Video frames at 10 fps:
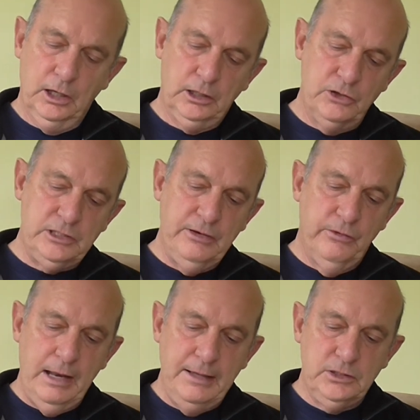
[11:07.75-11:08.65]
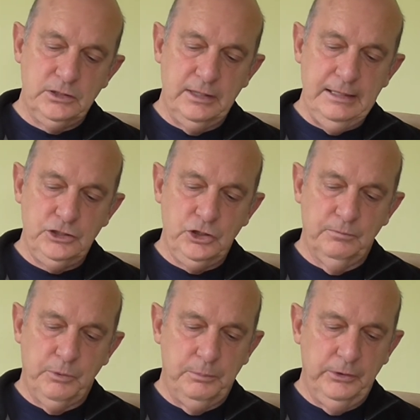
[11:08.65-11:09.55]
Closely related to the issue
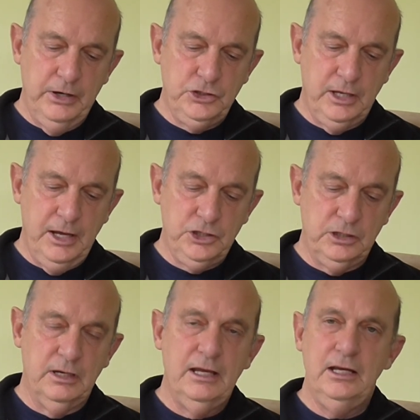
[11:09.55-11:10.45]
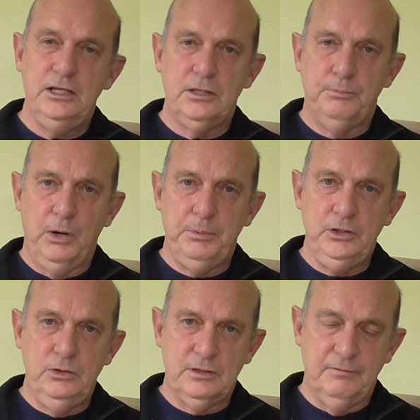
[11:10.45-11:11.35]
of proper education is the proper
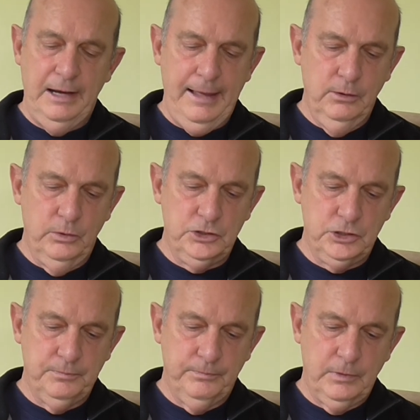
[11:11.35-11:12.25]
use of language.